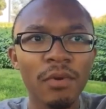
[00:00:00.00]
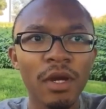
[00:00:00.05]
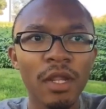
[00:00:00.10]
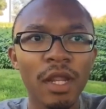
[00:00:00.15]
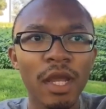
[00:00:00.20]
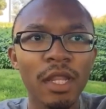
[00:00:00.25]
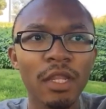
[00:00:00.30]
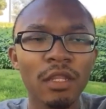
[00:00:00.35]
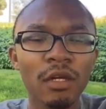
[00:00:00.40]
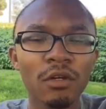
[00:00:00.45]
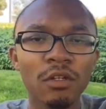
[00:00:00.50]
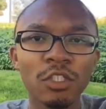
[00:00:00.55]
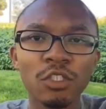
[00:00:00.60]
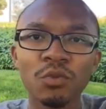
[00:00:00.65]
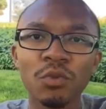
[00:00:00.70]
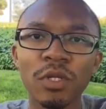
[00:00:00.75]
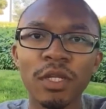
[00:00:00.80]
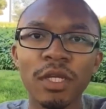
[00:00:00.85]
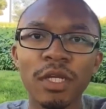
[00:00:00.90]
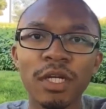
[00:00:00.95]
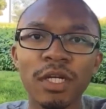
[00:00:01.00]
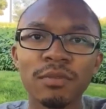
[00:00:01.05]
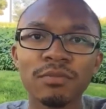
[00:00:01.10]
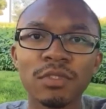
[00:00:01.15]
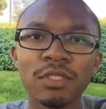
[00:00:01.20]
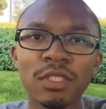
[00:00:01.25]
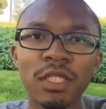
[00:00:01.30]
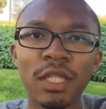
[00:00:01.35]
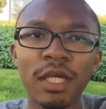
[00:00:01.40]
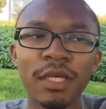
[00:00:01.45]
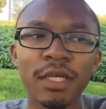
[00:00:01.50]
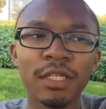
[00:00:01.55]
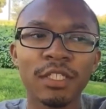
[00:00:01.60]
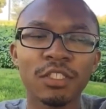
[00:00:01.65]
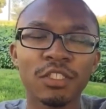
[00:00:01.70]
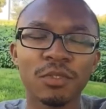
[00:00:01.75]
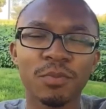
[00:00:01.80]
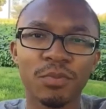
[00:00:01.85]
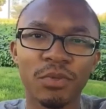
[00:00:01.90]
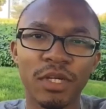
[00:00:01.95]
but I noticed when it comes to like
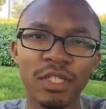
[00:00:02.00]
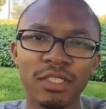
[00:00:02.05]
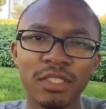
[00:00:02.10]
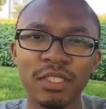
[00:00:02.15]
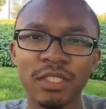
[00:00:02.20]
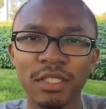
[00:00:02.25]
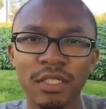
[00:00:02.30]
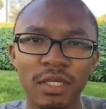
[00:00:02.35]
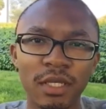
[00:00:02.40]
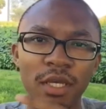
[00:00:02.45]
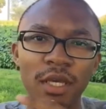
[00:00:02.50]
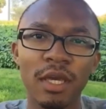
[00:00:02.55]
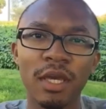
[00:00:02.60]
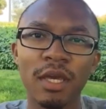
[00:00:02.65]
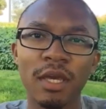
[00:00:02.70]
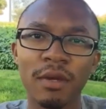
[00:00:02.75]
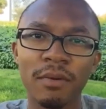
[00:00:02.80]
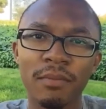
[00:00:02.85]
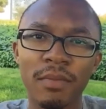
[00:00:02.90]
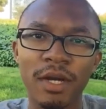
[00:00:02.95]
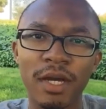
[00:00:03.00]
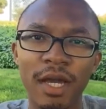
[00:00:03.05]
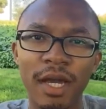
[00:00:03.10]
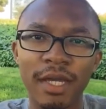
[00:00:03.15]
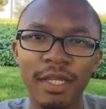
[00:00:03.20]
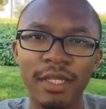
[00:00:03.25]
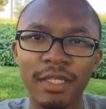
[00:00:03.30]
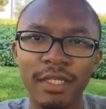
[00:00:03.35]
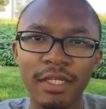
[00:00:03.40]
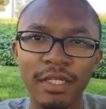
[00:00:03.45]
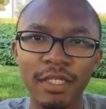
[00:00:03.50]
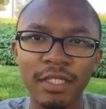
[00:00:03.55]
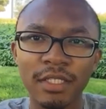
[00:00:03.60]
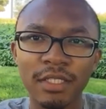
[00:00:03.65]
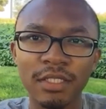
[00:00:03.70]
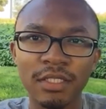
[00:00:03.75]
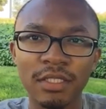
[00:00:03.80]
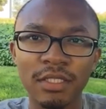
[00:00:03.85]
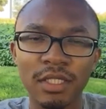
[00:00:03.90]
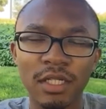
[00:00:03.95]
expressing my
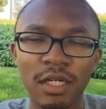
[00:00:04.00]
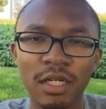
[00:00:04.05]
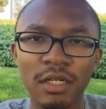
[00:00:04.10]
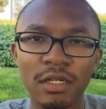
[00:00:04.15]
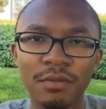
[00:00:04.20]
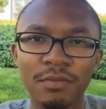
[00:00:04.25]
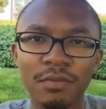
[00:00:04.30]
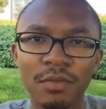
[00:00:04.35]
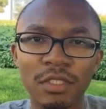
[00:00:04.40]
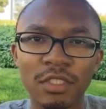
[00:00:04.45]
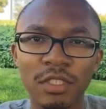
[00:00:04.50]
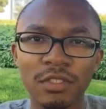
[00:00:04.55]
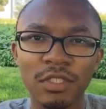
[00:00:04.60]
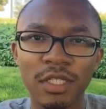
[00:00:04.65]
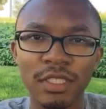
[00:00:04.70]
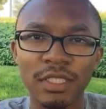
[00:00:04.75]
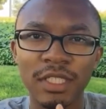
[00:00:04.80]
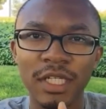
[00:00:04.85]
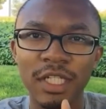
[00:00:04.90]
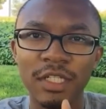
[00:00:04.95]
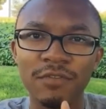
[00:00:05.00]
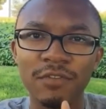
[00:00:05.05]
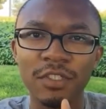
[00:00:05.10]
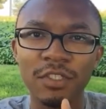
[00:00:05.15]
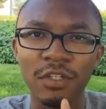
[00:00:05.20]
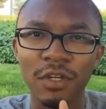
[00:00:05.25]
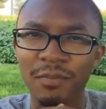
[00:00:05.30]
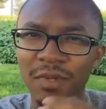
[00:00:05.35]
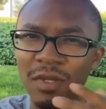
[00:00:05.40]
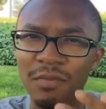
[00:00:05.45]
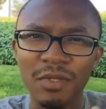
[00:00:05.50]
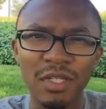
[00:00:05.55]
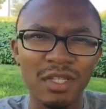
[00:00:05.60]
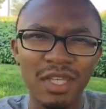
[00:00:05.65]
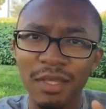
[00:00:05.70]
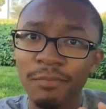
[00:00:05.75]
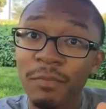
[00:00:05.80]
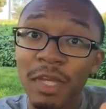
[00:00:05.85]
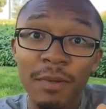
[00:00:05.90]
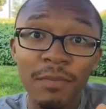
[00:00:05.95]
ideas um, in terms of like television or
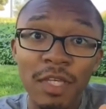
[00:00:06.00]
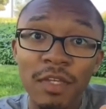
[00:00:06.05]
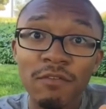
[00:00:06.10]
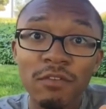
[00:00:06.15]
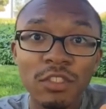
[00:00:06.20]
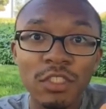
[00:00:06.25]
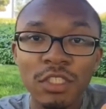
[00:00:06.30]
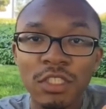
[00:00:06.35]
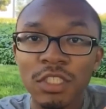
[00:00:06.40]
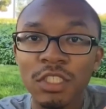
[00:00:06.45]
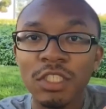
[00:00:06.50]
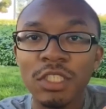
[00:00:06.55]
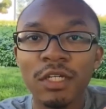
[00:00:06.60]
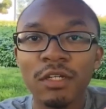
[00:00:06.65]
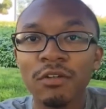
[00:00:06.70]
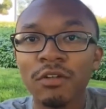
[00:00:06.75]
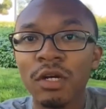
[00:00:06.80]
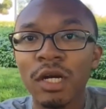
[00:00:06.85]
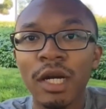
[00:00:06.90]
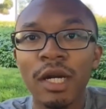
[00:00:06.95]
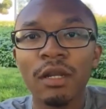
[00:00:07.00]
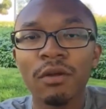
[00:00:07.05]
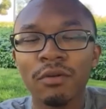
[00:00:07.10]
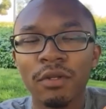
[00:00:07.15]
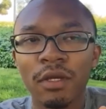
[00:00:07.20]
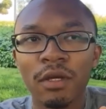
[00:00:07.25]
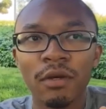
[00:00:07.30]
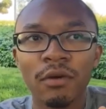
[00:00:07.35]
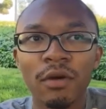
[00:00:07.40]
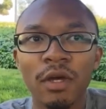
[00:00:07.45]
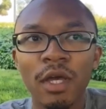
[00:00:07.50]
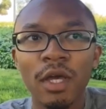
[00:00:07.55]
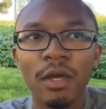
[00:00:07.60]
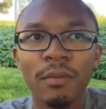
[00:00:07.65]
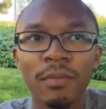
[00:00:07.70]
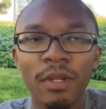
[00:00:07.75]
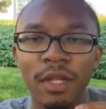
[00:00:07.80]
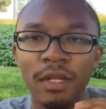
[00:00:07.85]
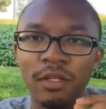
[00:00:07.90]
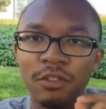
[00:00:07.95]
maybe maybe even just in general I don't know
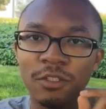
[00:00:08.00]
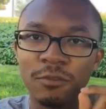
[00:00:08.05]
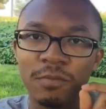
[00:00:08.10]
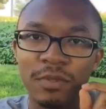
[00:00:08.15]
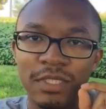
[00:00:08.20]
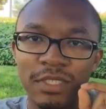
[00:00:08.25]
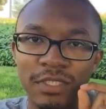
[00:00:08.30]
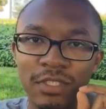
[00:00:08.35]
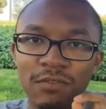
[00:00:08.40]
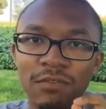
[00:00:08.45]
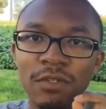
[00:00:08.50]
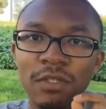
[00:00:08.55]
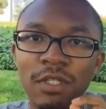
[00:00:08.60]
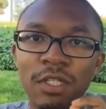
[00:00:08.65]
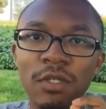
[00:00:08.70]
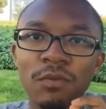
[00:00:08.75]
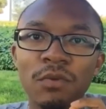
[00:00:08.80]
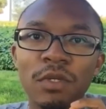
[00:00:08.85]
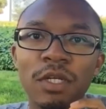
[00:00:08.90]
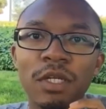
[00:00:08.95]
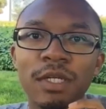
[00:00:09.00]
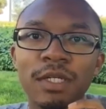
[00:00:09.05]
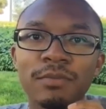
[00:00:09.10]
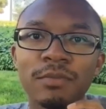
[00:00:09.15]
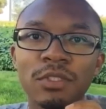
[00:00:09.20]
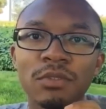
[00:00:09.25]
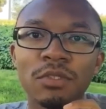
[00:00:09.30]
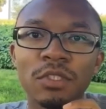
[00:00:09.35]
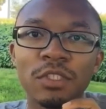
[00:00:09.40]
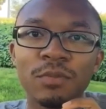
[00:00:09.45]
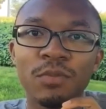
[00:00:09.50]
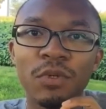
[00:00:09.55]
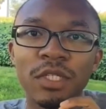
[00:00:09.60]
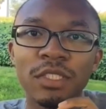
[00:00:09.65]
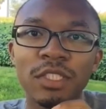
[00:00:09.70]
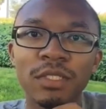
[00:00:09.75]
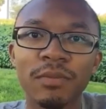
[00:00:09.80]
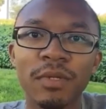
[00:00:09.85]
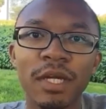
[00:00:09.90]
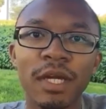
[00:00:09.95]
but I know specifically when it comes to
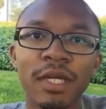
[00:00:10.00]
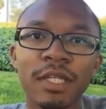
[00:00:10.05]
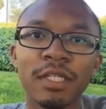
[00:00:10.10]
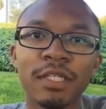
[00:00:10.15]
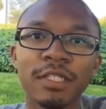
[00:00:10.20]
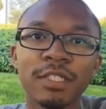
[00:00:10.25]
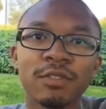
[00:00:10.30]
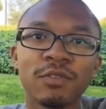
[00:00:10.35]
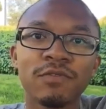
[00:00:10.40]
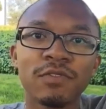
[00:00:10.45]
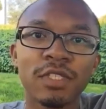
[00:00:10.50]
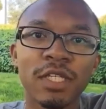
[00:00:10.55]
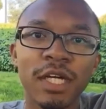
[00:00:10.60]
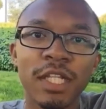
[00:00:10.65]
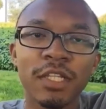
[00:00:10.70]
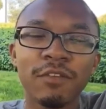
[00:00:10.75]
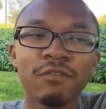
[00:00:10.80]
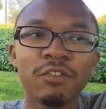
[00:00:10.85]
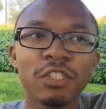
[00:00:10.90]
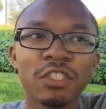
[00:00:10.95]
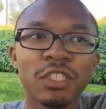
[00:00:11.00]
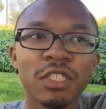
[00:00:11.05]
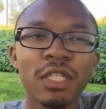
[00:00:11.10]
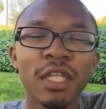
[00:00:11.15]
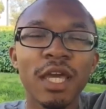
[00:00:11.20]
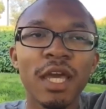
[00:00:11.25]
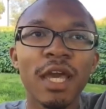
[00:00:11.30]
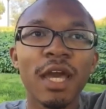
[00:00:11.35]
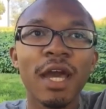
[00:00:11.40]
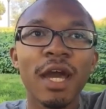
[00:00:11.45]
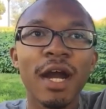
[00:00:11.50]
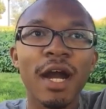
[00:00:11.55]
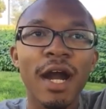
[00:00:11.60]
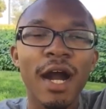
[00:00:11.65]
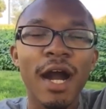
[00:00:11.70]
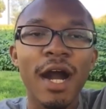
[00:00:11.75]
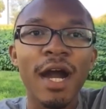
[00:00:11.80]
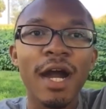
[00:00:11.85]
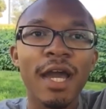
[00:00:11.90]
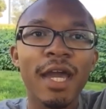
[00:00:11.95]
expressing my ideas with television
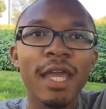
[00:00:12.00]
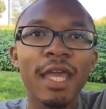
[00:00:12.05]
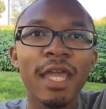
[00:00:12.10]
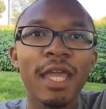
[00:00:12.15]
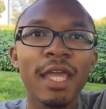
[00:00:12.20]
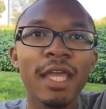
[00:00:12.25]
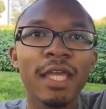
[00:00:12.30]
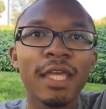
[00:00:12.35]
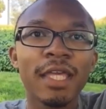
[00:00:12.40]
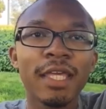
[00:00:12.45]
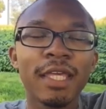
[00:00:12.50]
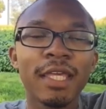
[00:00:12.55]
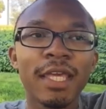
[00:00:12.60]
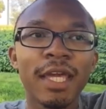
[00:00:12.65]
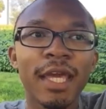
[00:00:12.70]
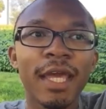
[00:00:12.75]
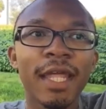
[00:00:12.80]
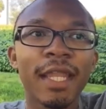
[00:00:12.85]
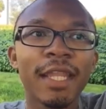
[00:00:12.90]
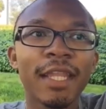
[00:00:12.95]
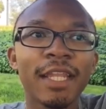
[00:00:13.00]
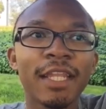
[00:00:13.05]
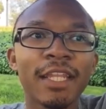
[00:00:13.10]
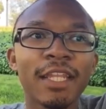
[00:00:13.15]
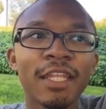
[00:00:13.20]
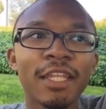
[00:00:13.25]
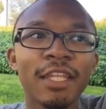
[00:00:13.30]
I get